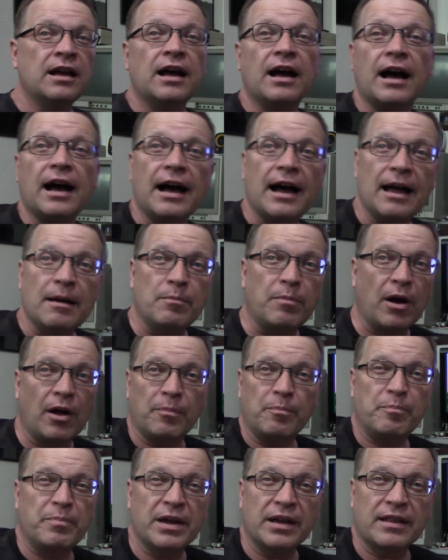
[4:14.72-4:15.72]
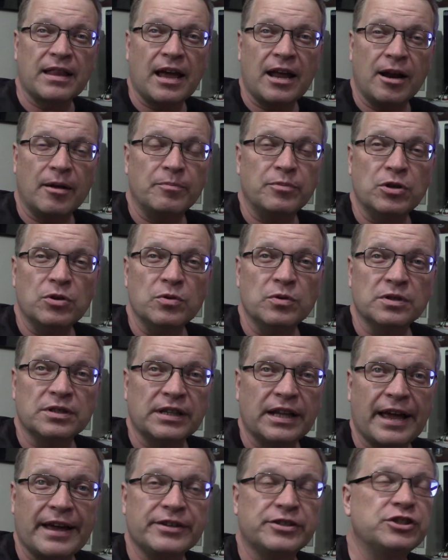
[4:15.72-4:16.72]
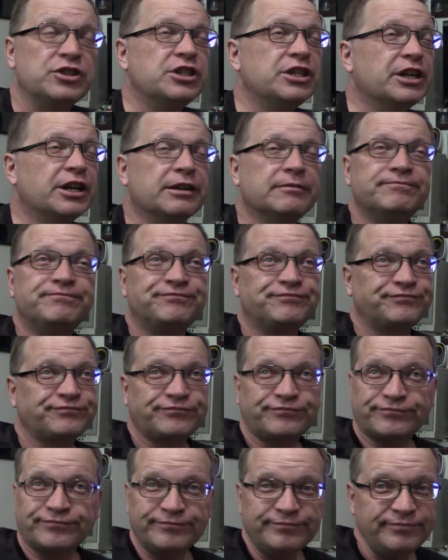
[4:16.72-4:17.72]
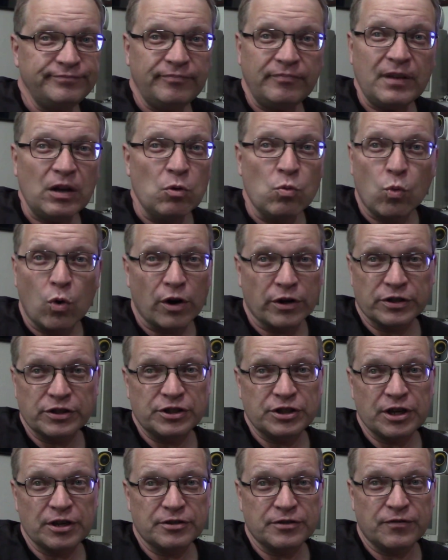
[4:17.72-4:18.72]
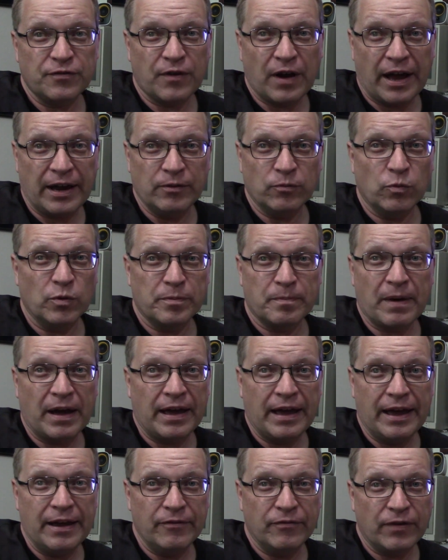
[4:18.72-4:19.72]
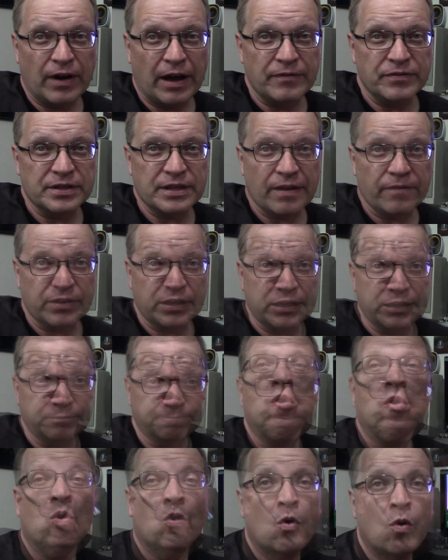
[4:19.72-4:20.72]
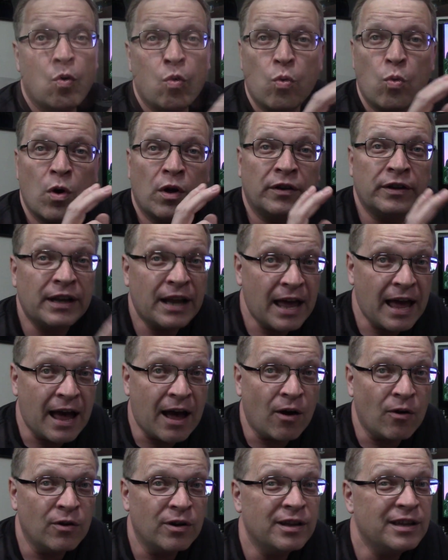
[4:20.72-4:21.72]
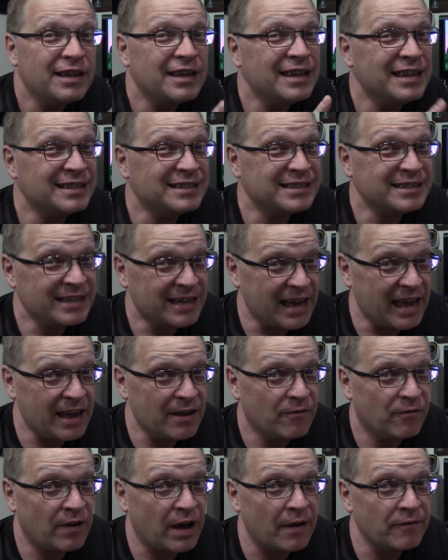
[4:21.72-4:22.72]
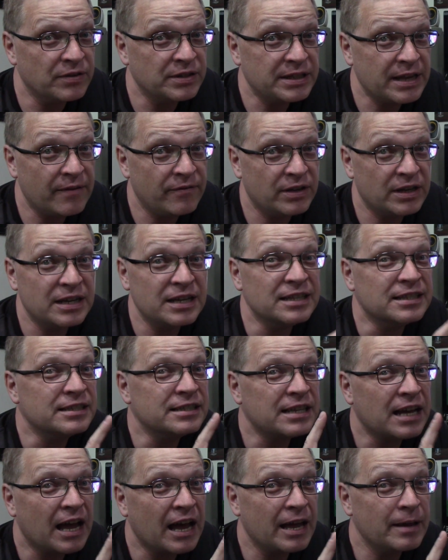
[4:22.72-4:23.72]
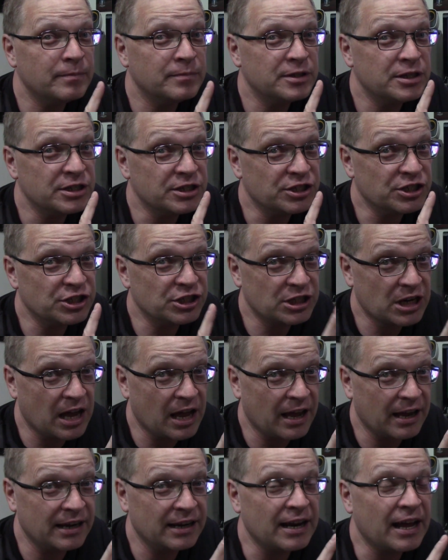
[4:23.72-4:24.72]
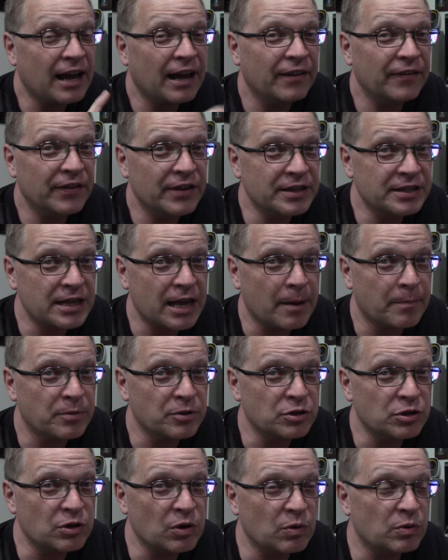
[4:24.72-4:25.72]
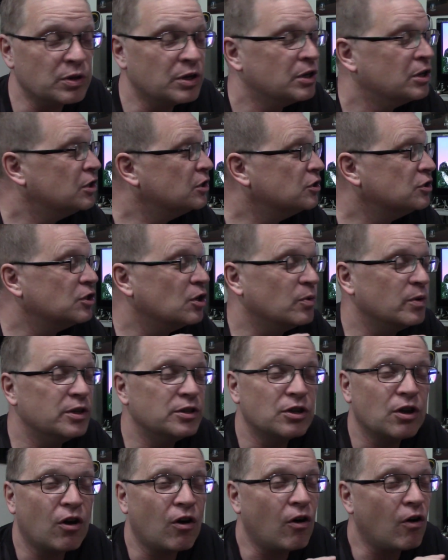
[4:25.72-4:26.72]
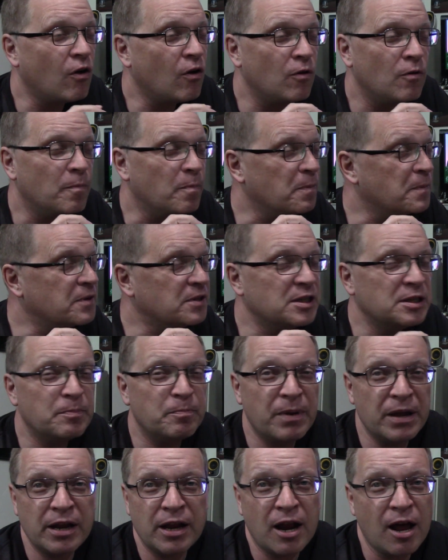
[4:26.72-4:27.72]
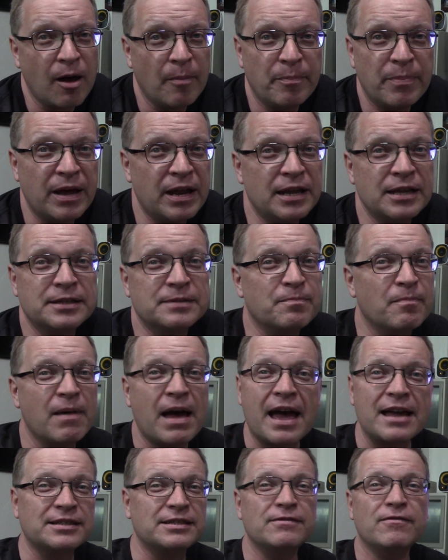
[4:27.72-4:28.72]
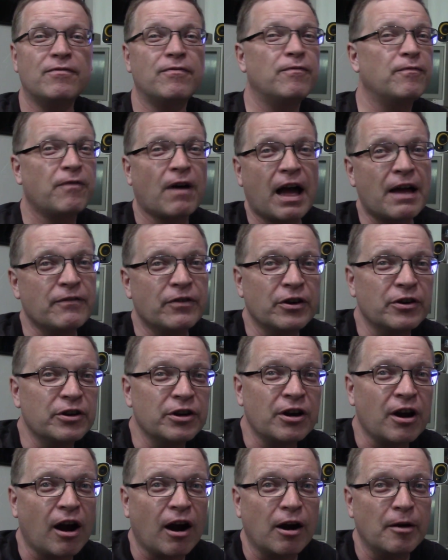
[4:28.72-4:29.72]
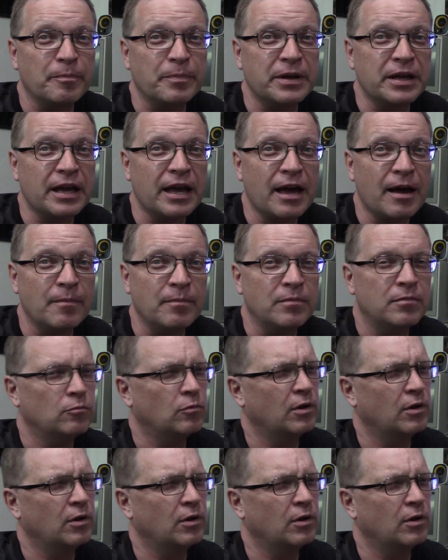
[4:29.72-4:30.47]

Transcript: I picked that up used last year. Works just fine with my A570. Well, now it's the A570's time to shine on this episode. So it's all spinning up at its massive 500 RPM,